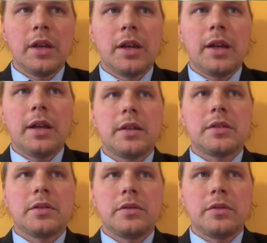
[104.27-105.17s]
and
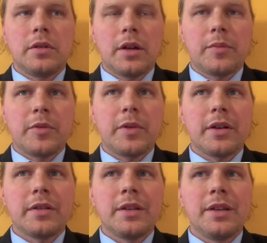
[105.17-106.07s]
to uh,
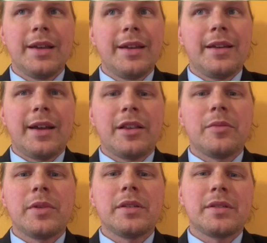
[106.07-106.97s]
prepare the
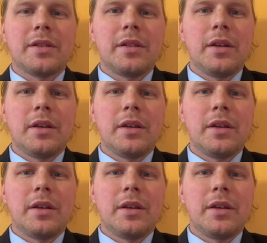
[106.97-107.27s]
elements.